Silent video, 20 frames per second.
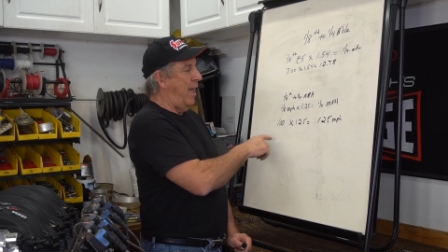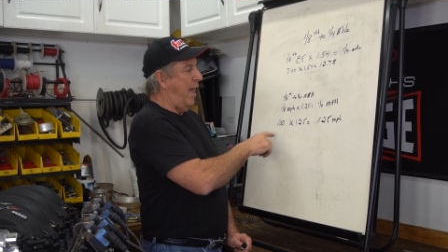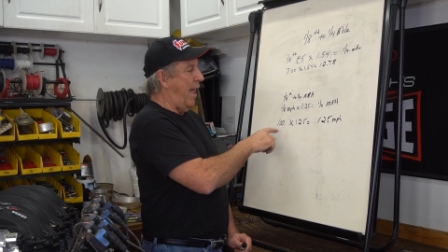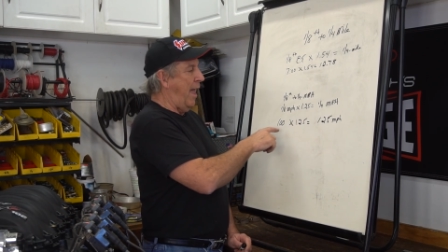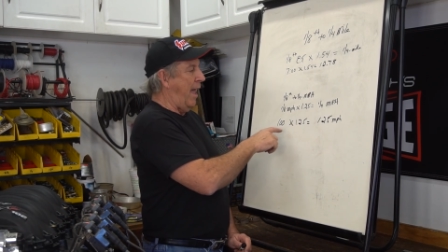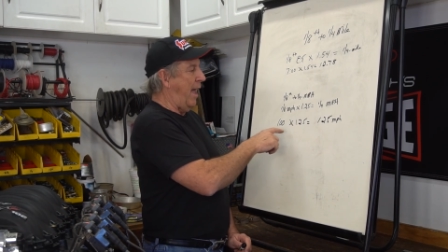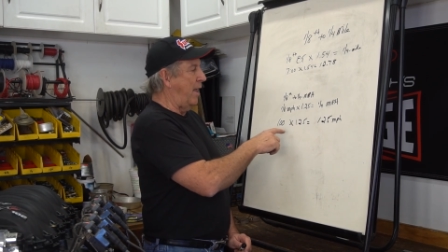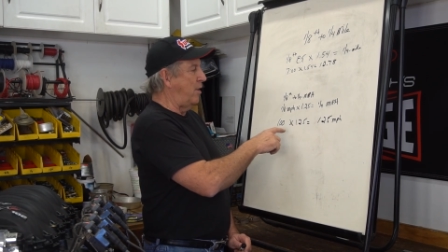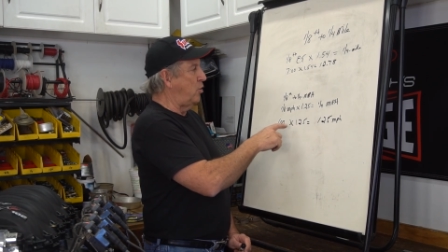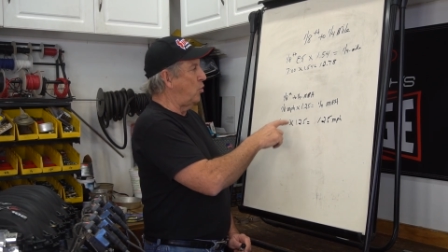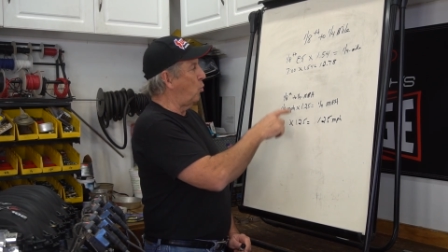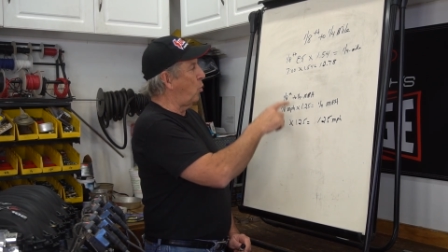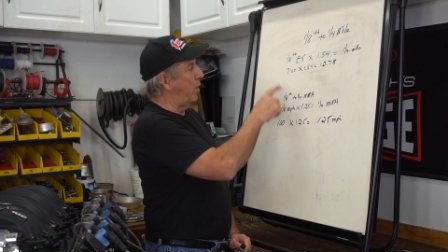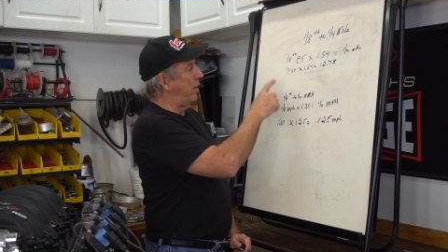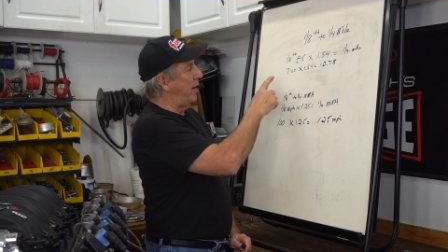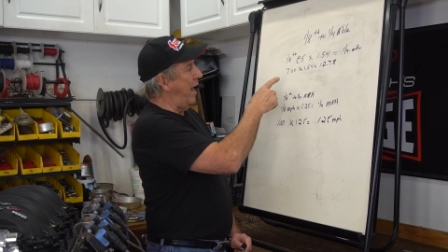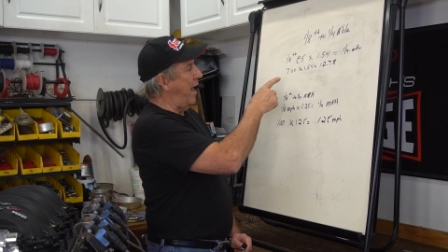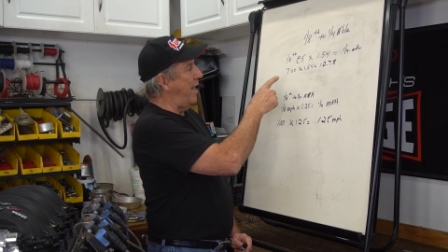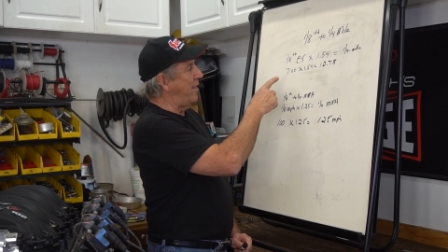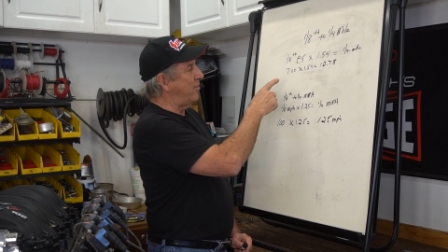and you're
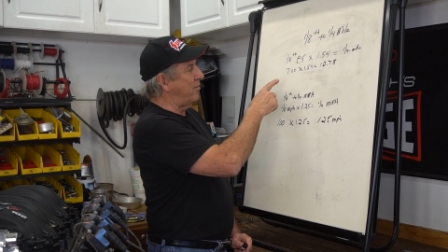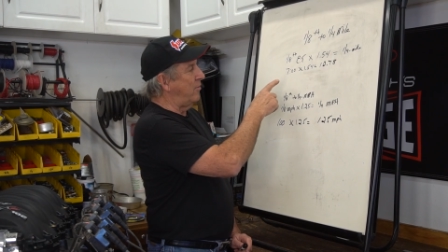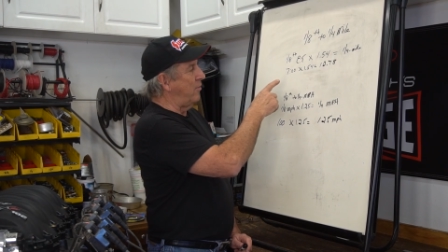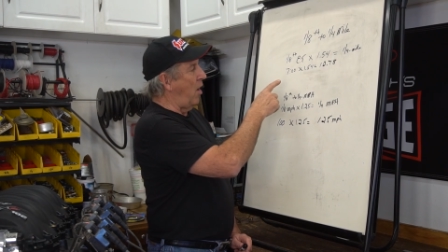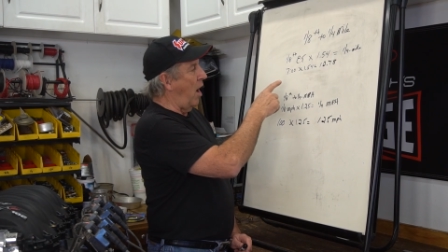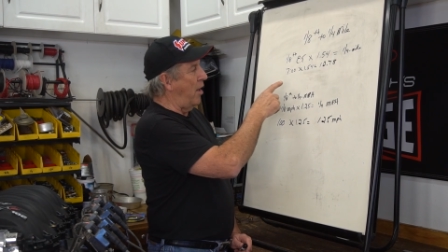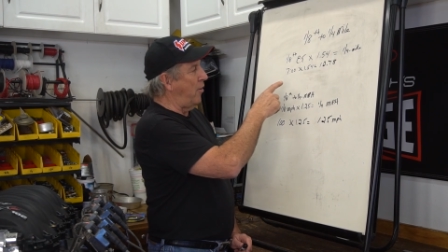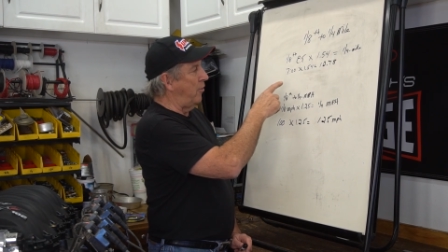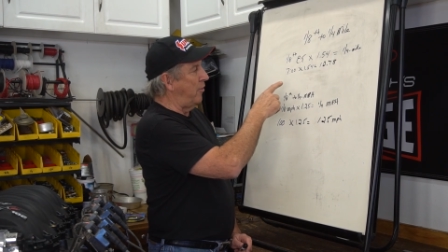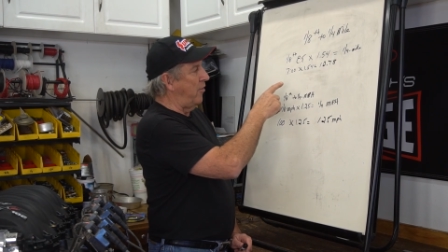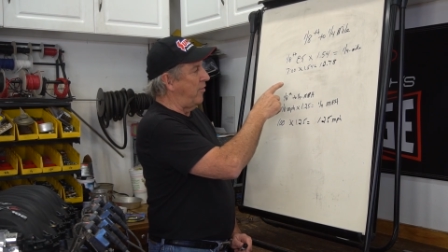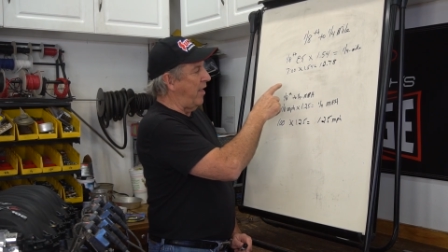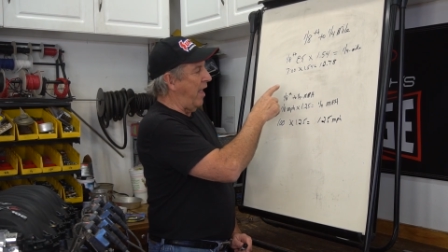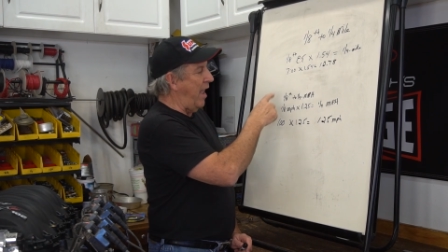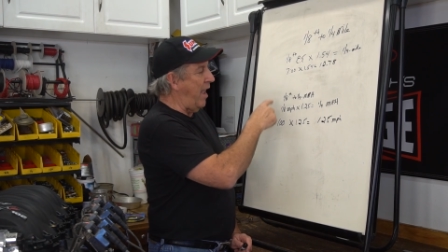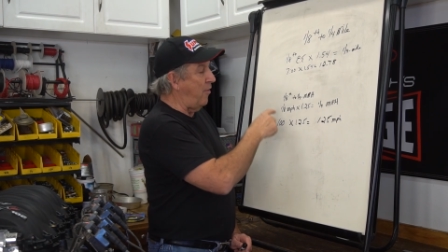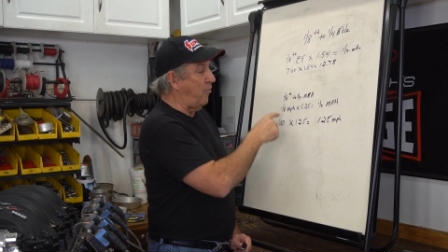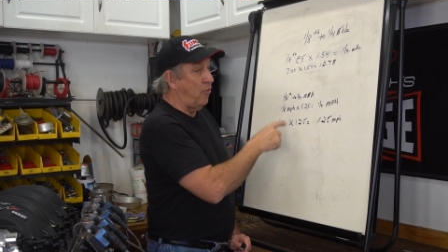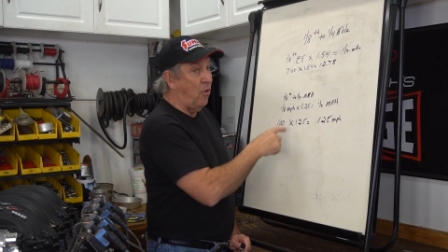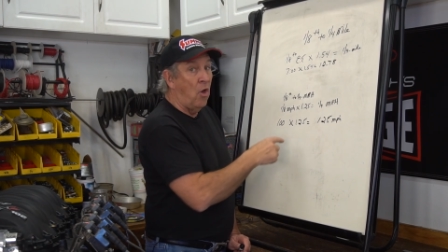running eighth, one hundred in the
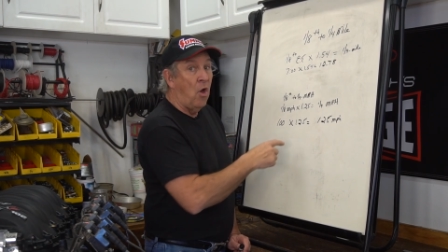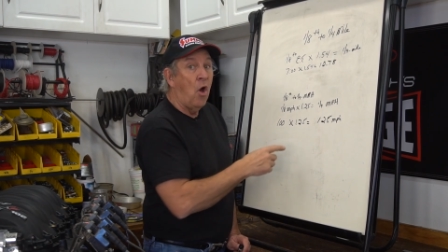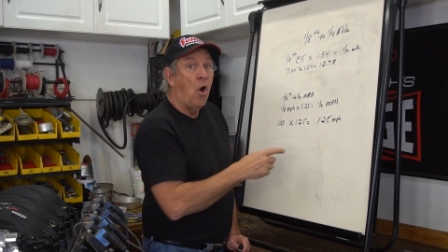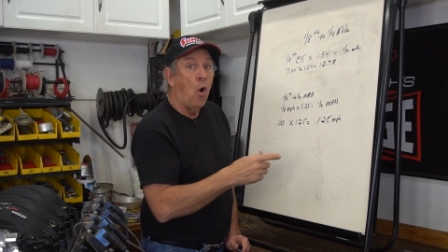eighth,